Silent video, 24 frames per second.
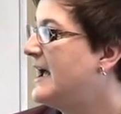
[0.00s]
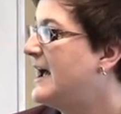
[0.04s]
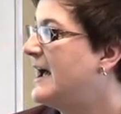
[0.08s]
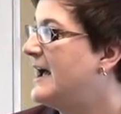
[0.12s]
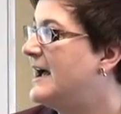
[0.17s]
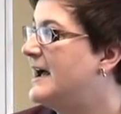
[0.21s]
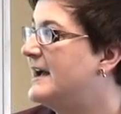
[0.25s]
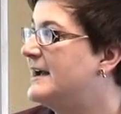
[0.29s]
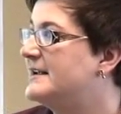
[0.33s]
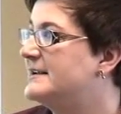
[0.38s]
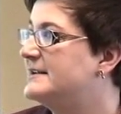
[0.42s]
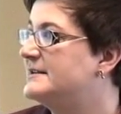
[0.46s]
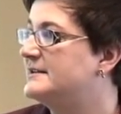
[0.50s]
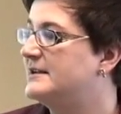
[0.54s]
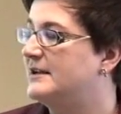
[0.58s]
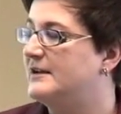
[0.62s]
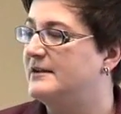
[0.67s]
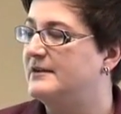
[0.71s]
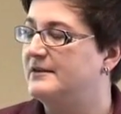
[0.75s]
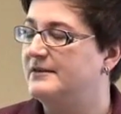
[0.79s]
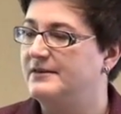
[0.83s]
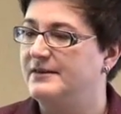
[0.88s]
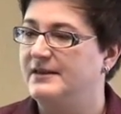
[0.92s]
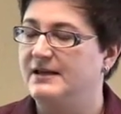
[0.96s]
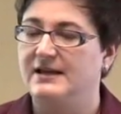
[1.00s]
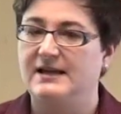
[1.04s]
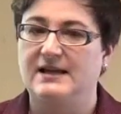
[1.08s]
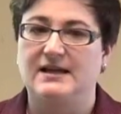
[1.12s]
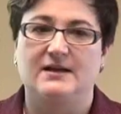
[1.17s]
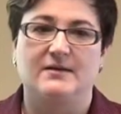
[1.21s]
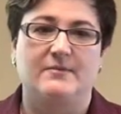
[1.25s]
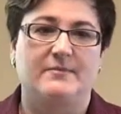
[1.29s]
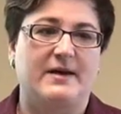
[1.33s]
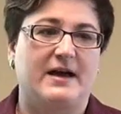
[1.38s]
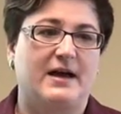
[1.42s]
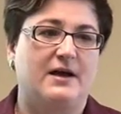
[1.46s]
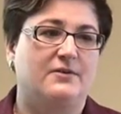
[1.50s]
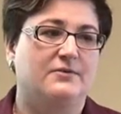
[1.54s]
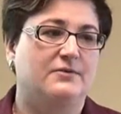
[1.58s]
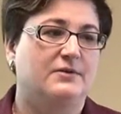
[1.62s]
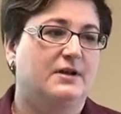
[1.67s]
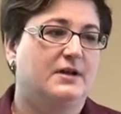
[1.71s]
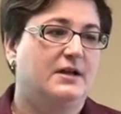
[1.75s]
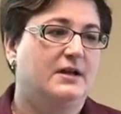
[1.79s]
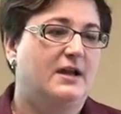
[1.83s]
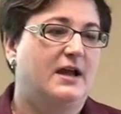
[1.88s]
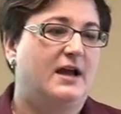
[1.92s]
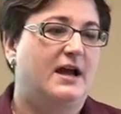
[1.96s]
And uh, thinking
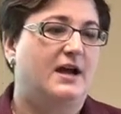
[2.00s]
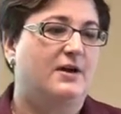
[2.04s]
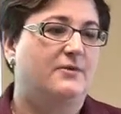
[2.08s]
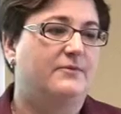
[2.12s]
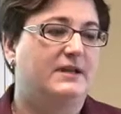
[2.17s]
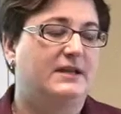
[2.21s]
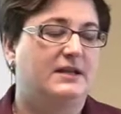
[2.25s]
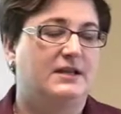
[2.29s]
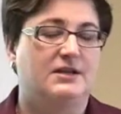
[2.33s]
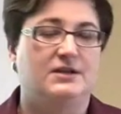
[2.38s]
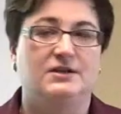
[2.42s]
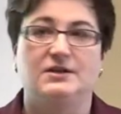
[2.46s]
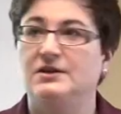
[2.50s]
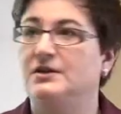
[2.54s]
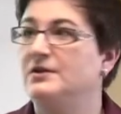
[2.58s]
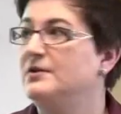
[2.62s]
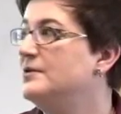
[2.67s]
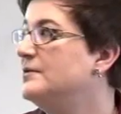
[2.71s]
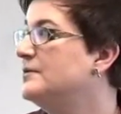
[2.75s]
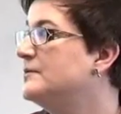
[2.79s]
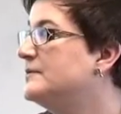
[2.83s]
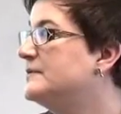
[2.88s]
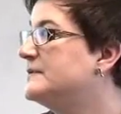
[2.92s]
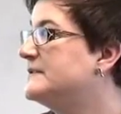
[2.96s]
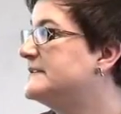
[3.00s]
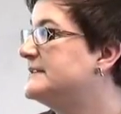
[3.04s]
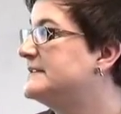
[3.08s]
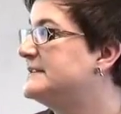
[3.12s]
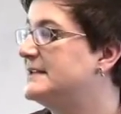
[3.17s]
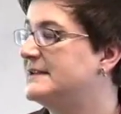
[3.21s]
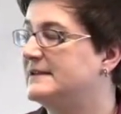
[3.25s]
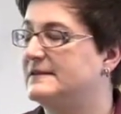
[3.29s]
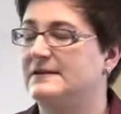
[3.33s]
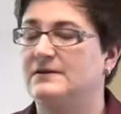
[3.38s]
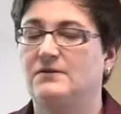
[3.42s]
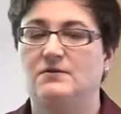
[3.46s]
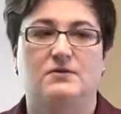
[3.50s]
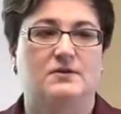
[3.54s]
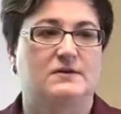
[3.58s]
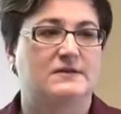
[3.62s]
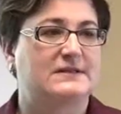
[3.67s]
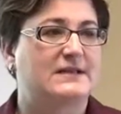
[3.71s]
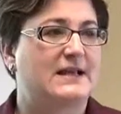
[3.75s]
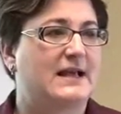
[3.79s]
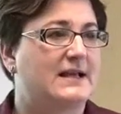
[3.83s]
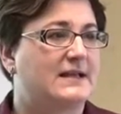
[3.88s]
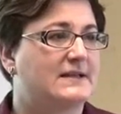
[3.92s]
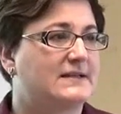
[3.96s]
about how we can use
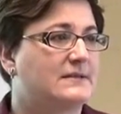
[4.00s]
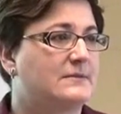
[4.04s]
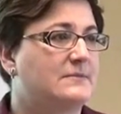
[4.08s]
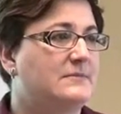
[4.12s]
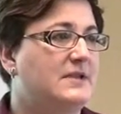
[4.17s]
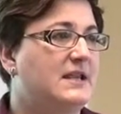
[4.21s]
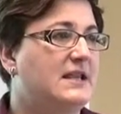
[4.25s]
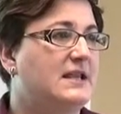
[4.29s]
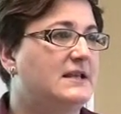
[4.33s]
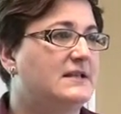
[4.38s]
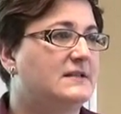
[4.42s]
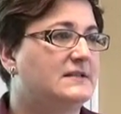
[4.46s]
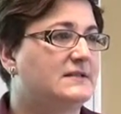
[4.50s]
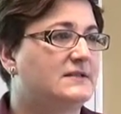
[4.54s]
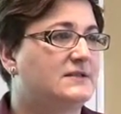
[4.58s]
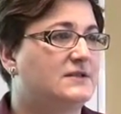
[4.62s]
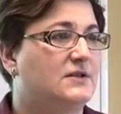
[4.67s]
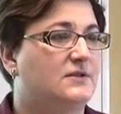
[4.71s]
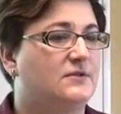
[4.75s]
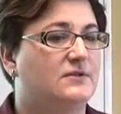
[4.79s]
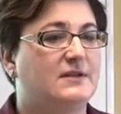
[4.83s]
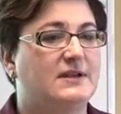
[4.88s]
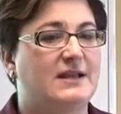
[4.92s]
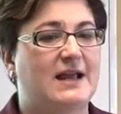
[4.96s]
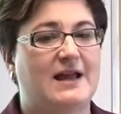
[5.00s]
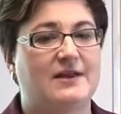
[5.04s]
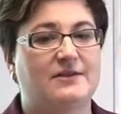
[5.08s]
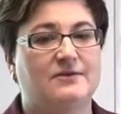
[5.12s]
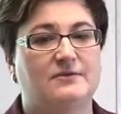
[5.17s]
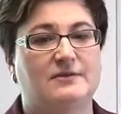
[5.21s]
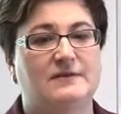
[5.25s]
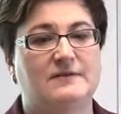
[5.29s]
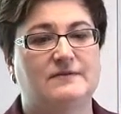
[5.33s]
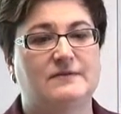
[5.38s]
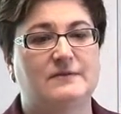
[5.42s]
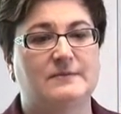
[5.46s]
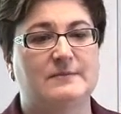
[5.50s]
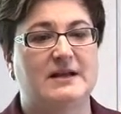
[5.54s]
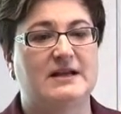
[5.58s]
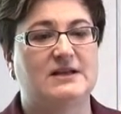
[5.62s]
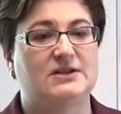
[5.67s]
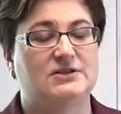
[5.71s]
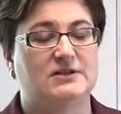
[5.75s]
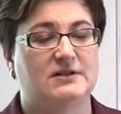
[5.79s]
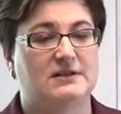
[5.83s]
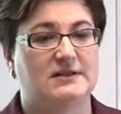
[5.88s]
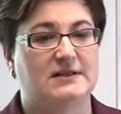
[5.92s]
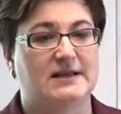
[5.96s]
discourse as a means to gather
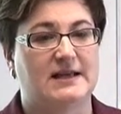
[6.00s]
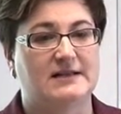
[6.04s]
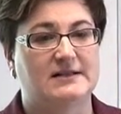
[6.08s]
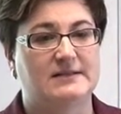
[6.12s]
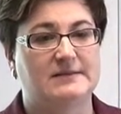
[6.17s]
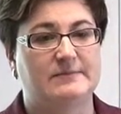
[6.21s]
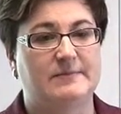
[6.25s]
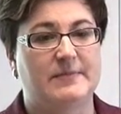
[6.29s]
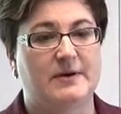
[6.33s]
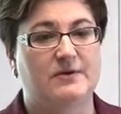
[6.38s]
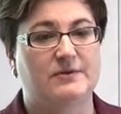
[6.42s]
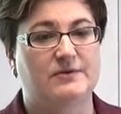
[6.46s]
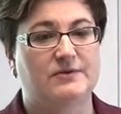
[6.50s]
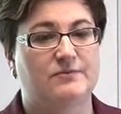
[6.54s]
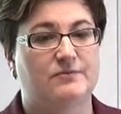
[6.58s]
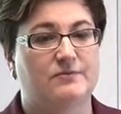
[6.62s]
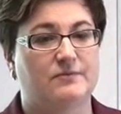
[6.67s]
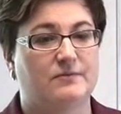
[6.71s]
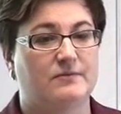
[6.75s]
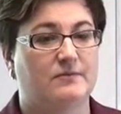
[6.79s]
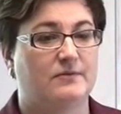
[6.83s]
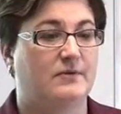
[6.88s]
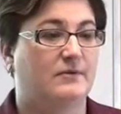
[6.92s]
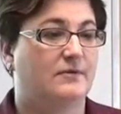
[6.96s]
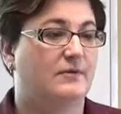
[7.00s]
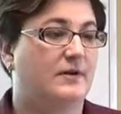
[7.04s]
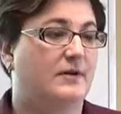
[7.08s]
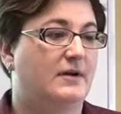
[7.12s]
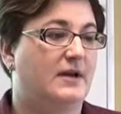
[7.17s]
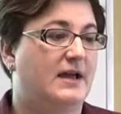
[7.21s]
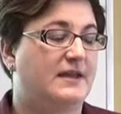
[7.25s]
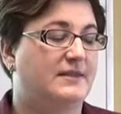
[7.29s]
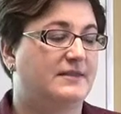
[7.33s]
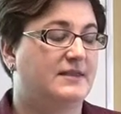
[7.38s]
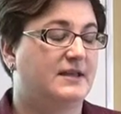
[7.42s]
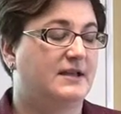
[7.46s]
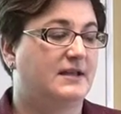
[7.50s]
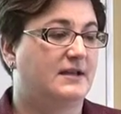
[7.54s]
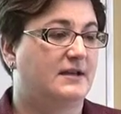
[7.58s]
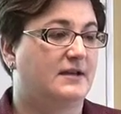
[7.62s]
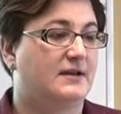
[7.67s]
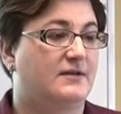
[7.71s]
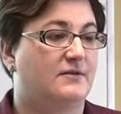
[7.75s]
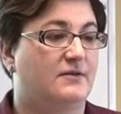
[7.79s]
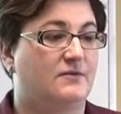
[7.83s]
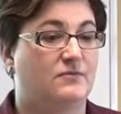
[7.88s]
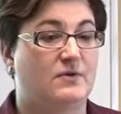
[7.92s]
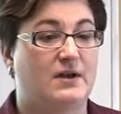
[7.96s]
information that's both, I think,
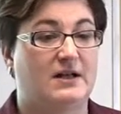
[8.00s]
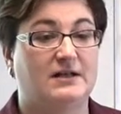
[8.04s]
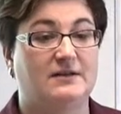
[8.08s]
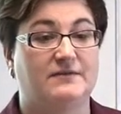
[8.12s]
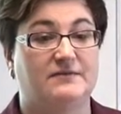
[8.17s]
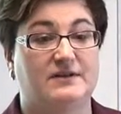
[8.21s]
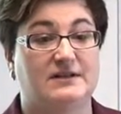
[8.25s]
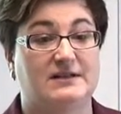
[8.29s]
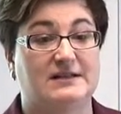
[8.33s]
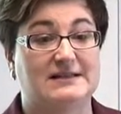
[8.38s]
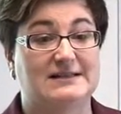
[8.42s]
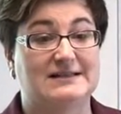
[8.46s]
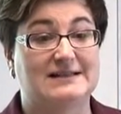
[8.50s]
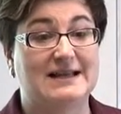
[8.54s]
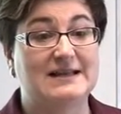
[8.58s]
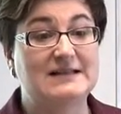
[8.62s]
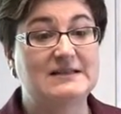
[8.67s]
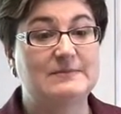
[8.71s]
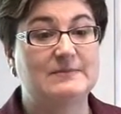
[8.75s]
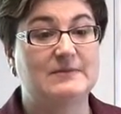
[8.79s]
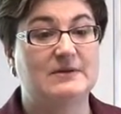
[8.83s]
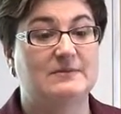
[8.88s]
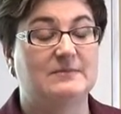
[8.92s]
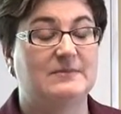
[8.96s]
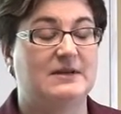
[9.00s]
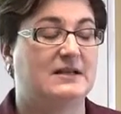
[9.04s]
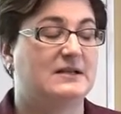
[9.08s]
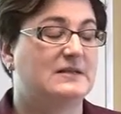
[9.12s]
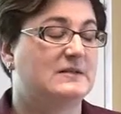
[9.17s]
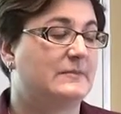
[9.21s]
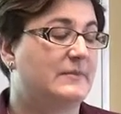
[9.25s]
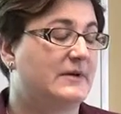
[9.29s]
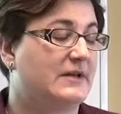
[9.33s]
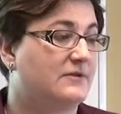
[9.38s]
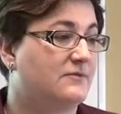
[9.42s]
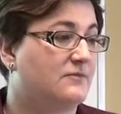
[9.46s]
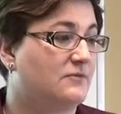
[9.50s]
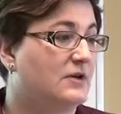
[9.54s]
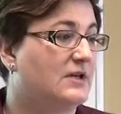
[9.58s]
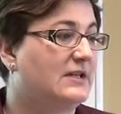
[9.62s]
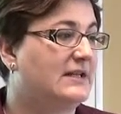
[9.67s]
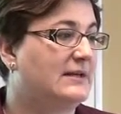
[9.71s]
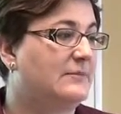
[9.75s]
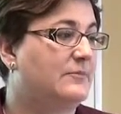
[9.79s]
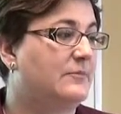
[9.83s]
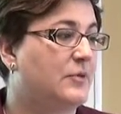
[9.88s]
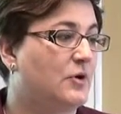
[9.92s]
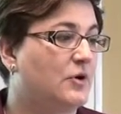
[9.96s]
a relevant assessment means, but
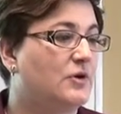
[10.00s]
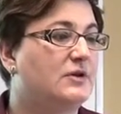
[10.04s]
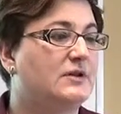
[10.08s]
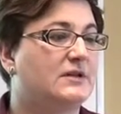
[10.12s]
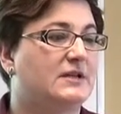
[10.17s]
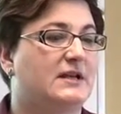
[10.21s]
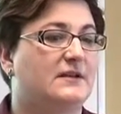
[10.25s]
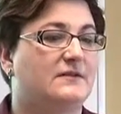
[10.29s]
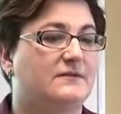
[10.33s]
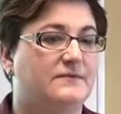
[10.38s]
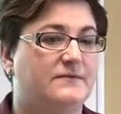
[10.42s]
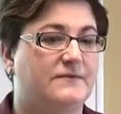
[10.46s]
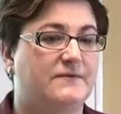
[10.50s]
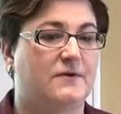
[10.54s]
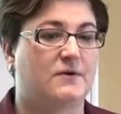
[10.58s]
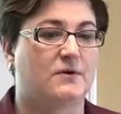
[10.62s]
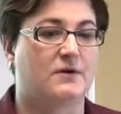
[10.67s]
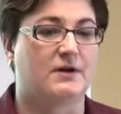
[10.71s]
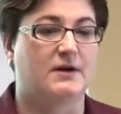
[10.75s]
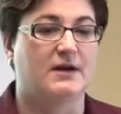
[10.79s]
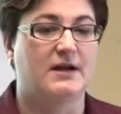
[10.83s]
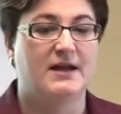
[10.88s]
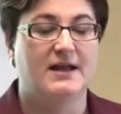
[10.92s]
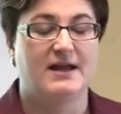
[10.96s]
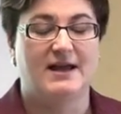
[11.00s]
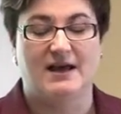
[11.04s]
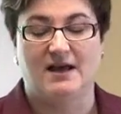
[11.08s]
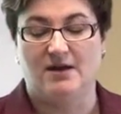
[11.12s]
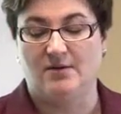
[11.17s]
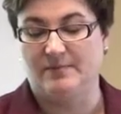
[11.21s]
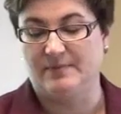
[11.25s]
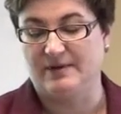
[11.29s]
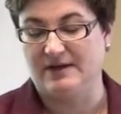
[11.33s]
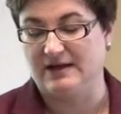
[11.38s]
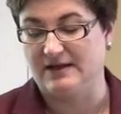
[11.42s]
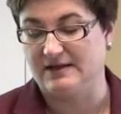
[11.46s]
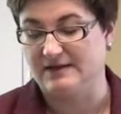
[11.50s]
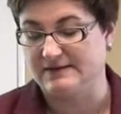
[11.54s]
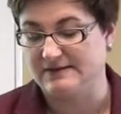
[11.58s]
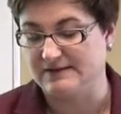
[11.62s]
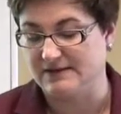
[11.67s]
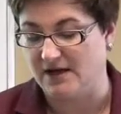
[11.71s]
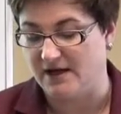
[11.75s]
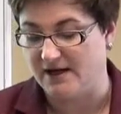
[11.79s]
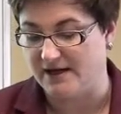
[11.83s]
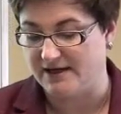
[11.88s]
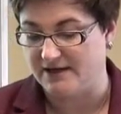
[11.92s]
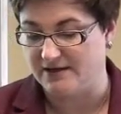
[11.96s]
really pertinent for helping us
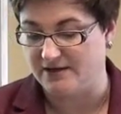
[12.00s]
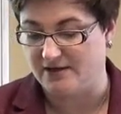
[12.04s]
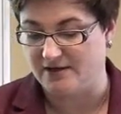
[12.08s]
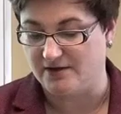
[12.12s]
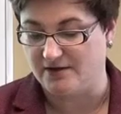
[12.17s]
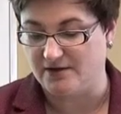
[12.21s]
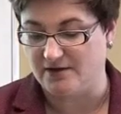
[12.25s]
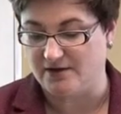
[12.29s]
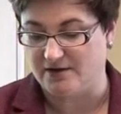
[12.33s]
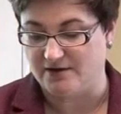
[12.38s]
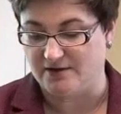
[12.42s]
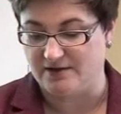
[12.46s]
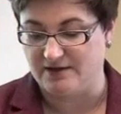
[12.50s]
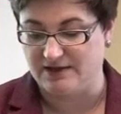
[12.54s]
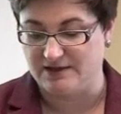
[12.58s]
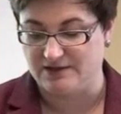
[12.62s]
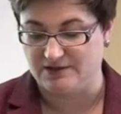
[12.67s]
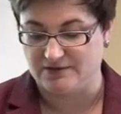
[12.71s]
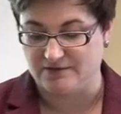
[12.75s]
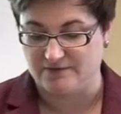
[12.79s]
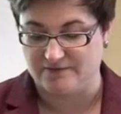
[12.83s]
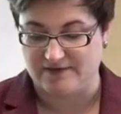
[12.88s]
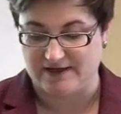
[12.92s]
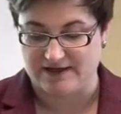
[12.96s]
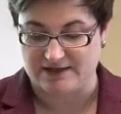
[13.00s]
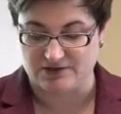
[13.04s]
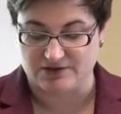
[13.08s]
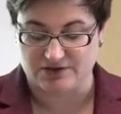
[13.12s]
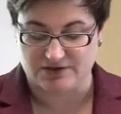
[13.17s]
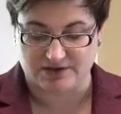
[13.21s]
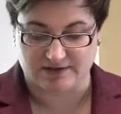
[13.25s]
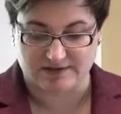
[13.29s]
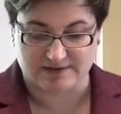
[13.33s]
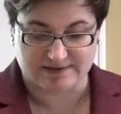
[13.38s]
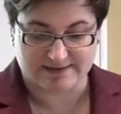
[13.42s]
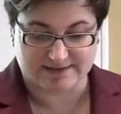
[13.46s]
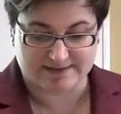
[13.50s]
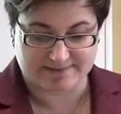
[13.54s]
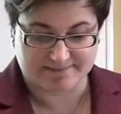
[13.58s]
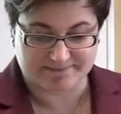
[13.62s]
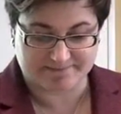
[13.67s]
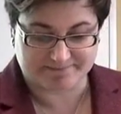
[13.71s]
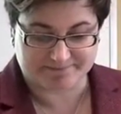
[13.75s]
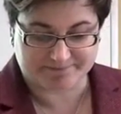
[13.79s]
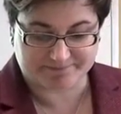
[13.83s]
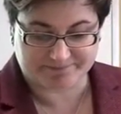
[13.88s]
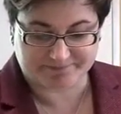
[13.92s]
guide our, our interventions.